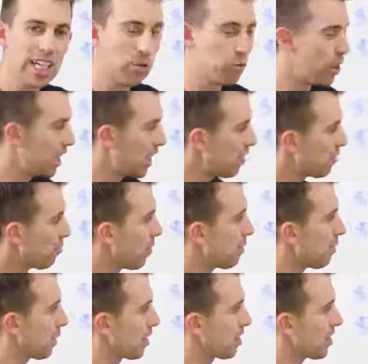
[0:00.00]
and what gets
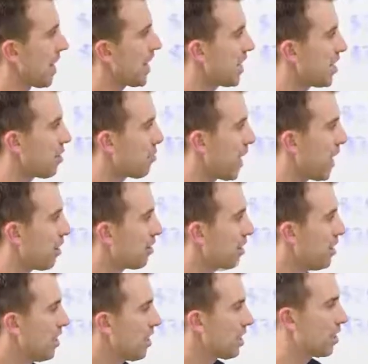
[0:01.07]
people excited
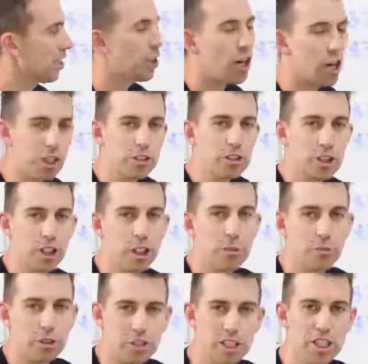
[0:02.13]
about the long
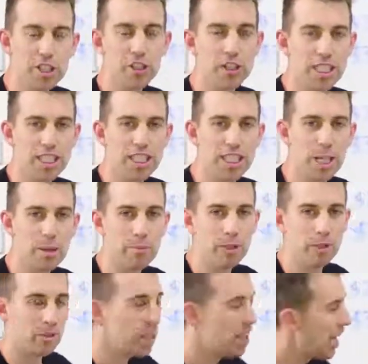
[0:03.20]
term residual income
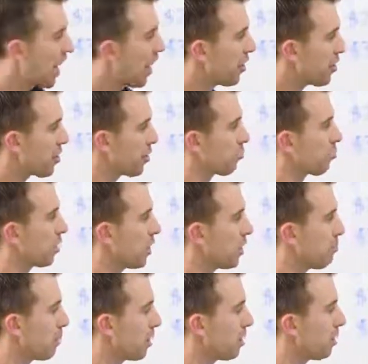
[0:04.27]
and how you can
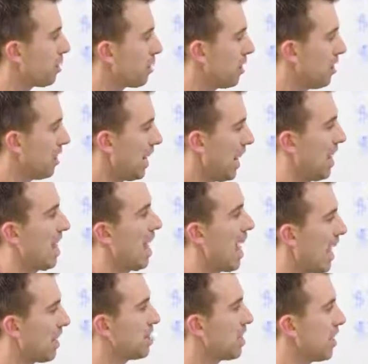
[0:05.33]
really build an
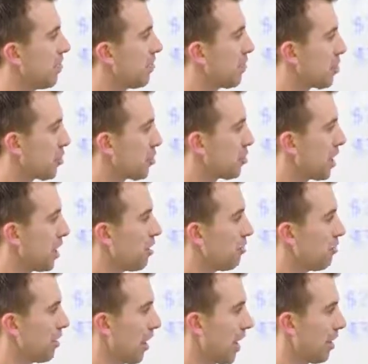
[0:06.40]
asset for
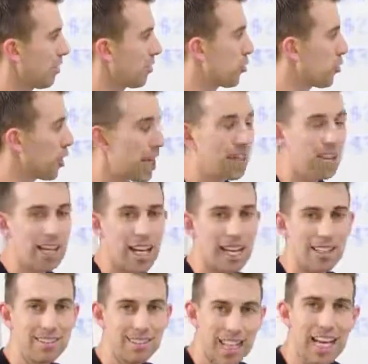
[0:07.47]
yourself and create
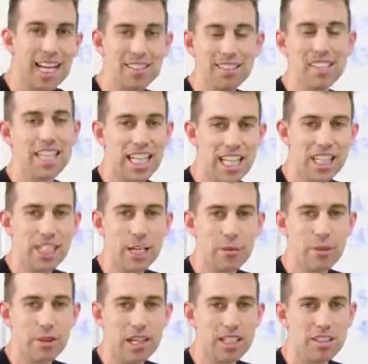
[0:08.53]
a legacy
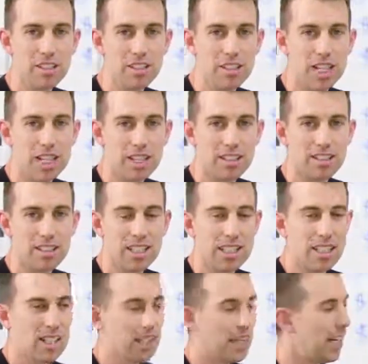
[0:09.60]
income with Isagenix
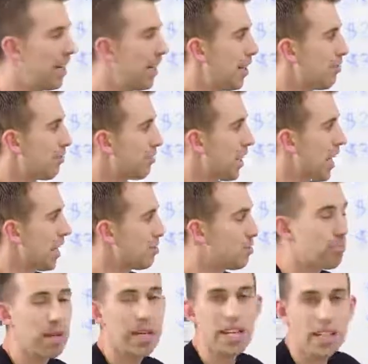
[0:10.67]
um, as
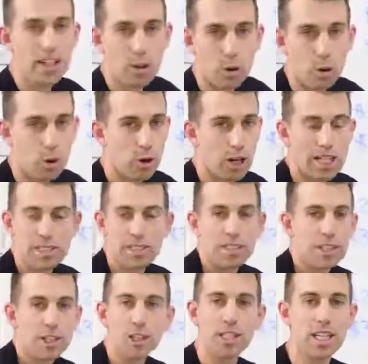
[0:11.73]
big or as
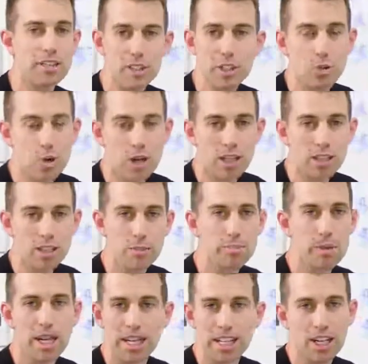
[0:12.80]
little as you want it,
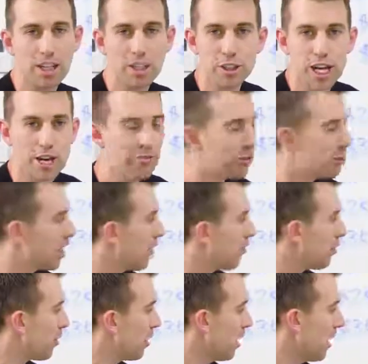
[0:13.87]
depending on your effort
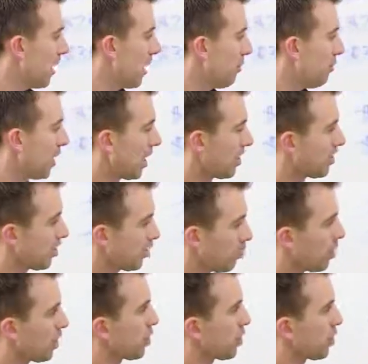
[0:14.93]
level. But just